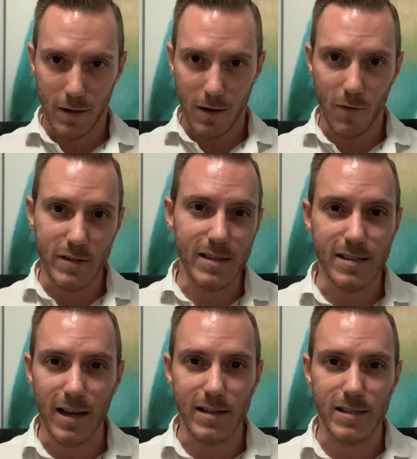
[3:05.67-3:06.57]
obviously
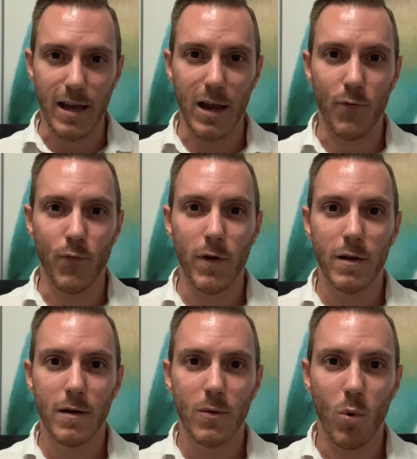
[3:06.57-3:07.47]
stay safe,
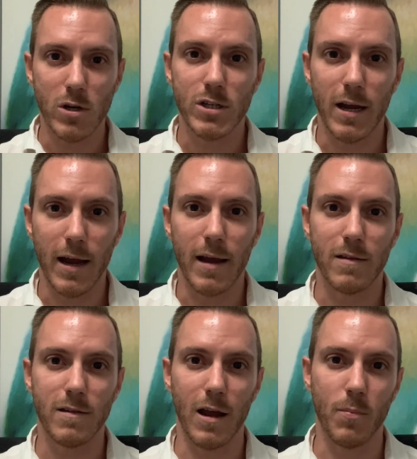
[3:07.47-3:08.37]
wash your hands,
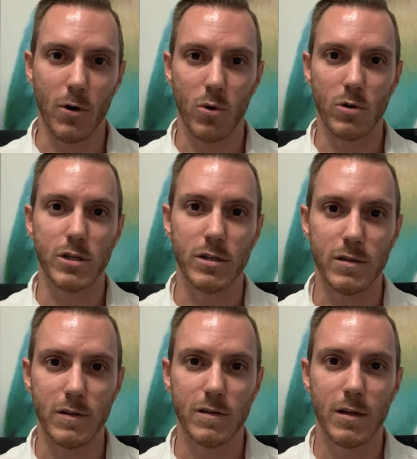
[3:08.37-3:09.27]
take
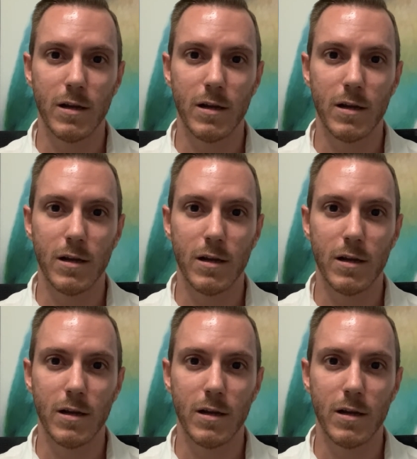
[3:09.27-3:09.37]
precautions,